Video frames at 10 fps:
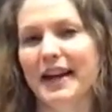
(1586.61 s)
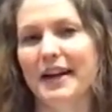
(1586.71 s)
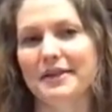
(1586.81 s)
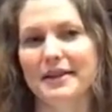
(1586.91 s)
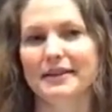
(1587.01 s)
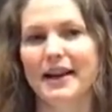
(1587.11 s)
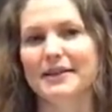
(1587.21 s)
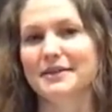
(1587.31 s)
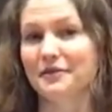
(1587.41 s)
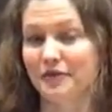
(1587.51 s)
I think
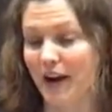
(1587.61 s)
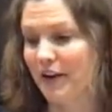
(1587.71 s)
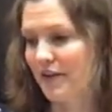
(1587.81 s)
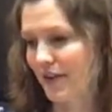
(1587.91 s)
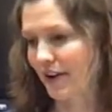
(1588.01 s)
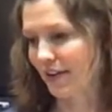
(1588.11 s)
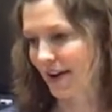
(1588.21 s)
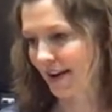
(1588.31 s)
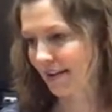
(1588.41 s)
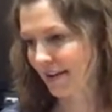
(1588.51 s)
that's very, very
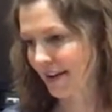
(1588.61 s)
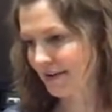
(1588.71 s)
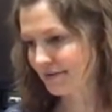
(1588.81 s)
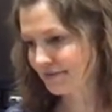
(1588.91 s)
likely.